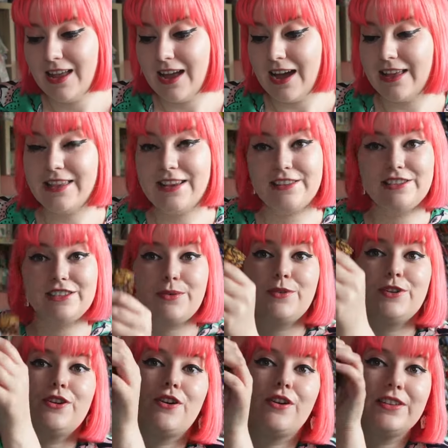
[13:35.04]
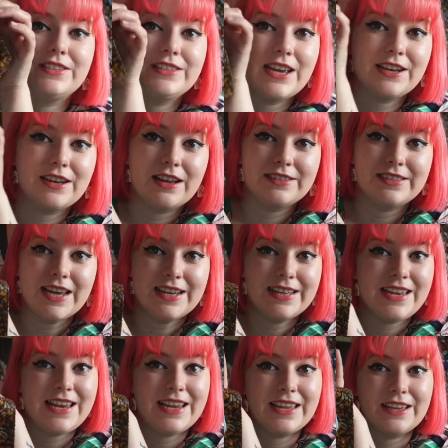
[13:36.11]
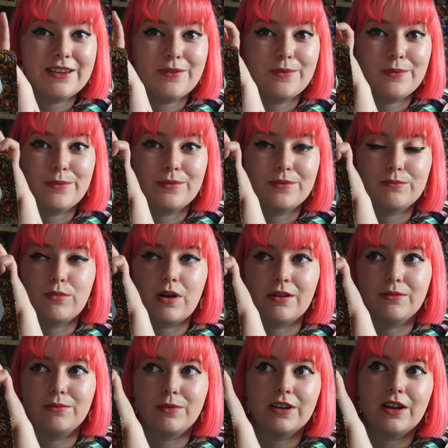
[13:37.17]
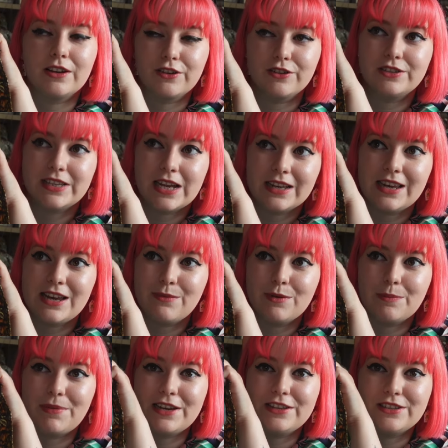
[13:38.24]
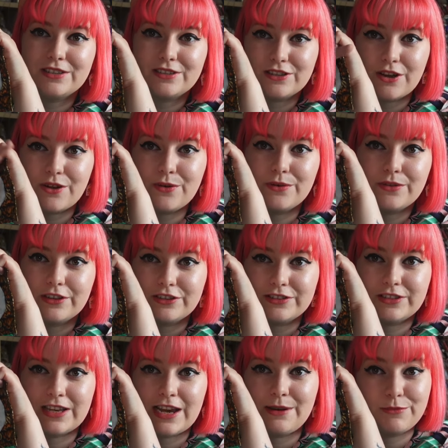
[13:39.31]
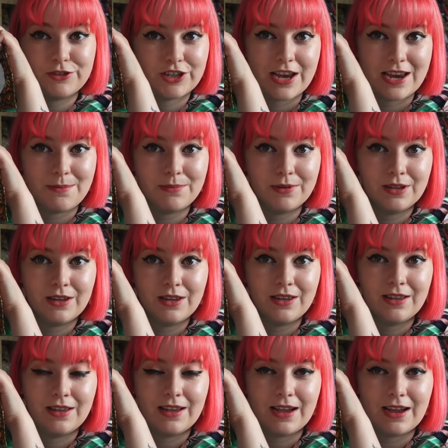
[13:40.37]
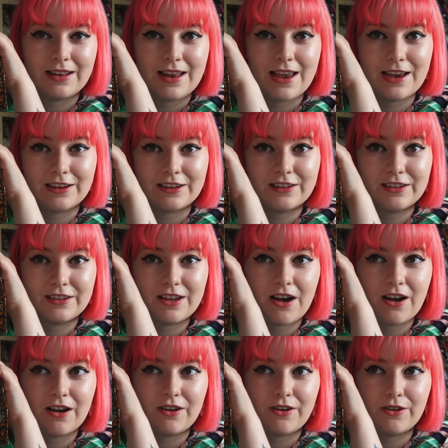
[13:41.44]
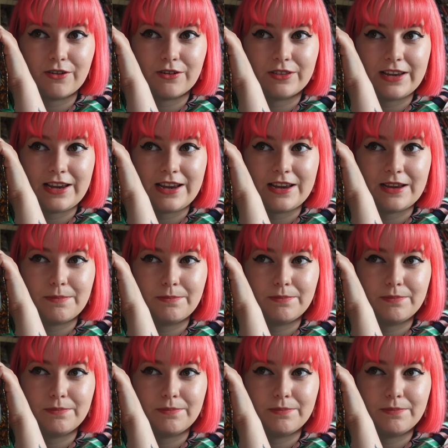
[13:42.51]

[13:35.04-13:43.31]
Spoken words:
And then someone said a technique, well, a good technique would be to sew the same shape and then cut on the